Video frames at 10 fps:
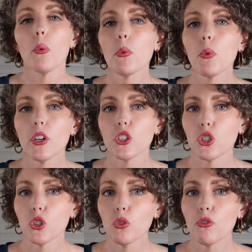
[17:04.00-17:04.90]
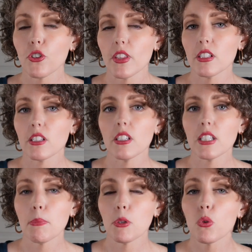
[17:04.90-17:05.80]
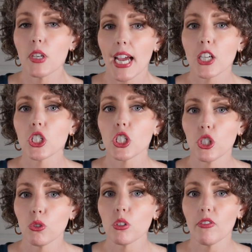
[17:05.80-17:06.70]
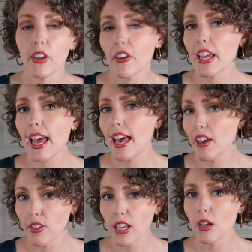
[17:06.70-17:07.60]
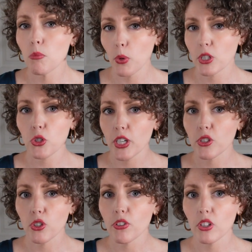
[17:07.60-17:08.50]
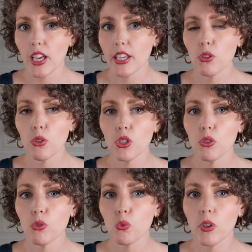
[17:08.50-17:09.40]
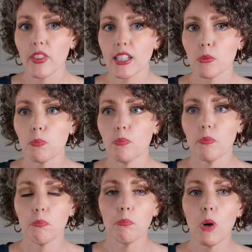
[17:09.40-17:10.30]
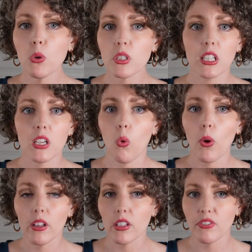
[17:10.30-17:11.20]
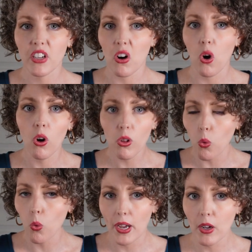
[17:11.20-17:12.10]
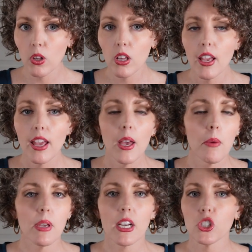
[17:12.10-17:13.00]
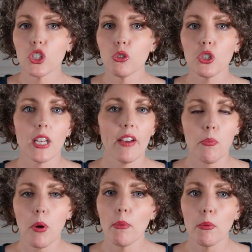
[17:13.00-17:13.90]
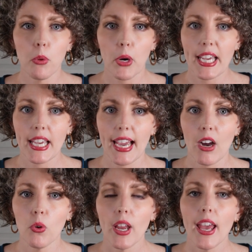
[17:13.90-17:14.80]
we want to do for this skin type, you can actually use a very heavy moisturizer if you like. You can use one that's mostly oil, if not all oil, because you shouldn't have a problem breaking out.